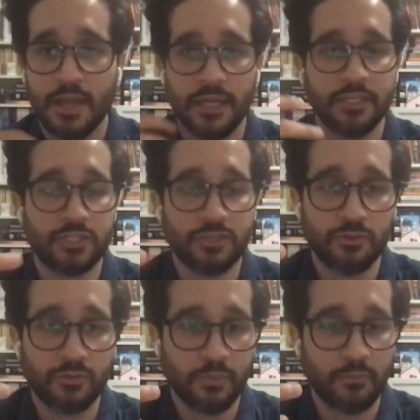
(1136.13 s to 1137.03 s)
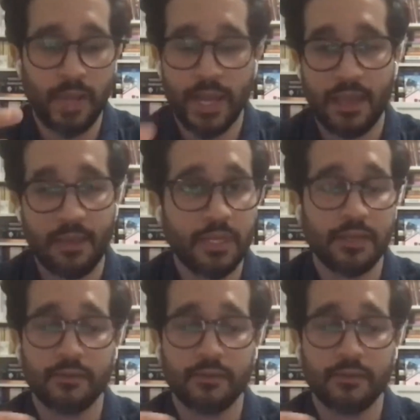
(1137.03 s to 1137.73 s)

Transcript: and into Miami,